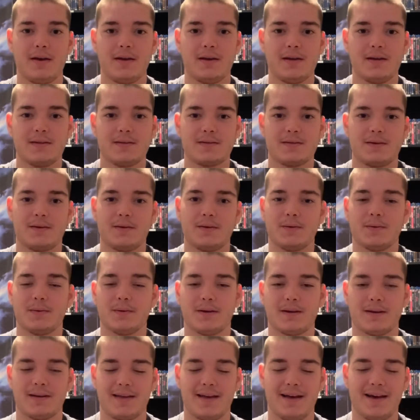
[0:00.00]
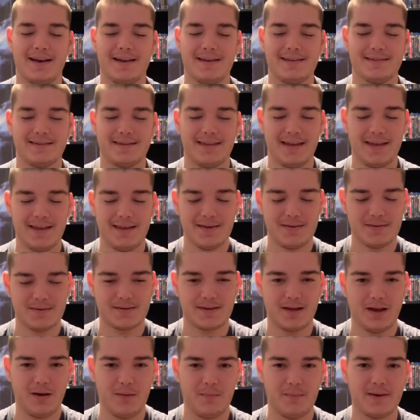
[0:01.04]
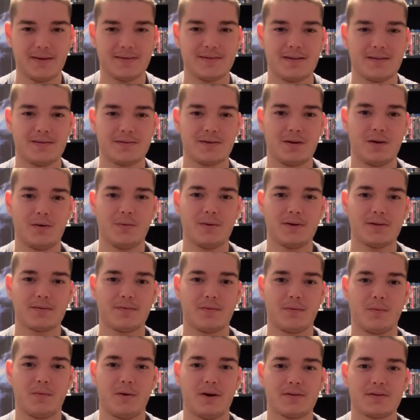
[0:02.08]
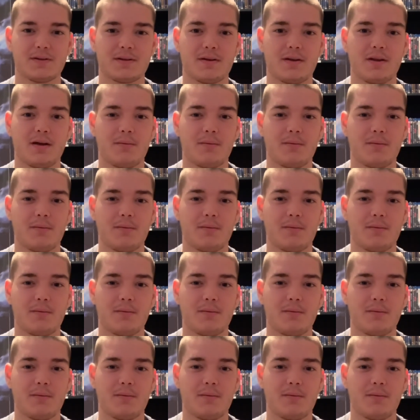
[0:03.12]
So, guys, thank you so much as always for watching.